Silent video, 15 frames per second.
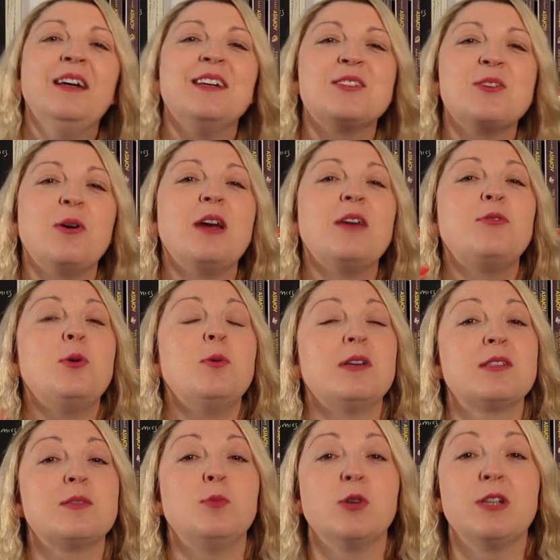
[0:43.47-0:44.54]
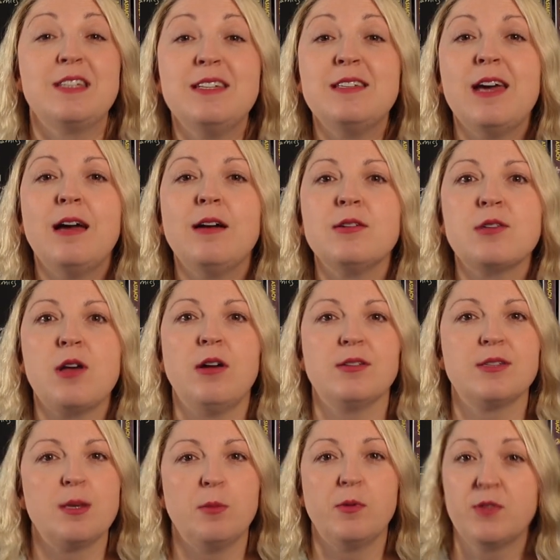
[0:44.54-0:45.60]
So if you want some more details
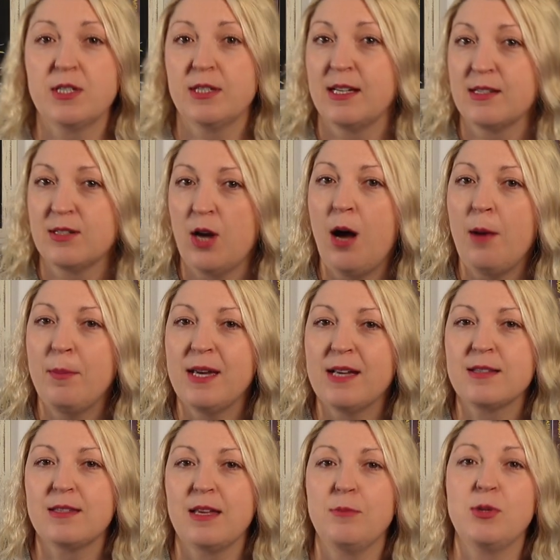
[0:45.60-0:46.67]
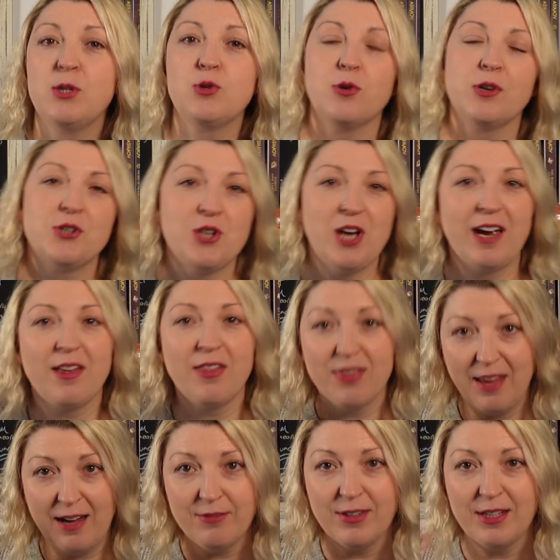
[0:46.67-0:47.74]
on some of today's topics, then be sure to check
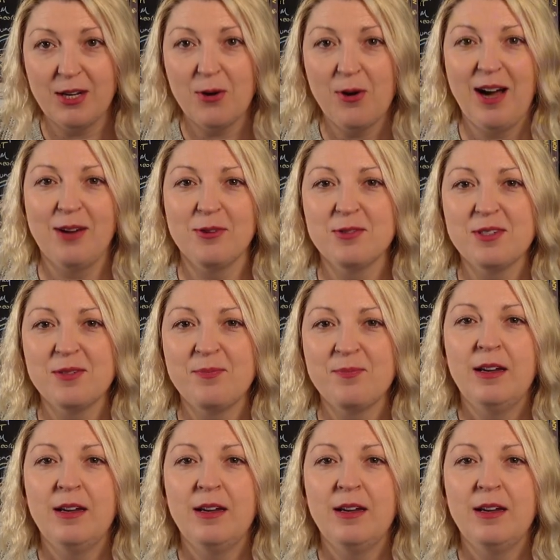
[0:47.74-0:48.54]
that video out.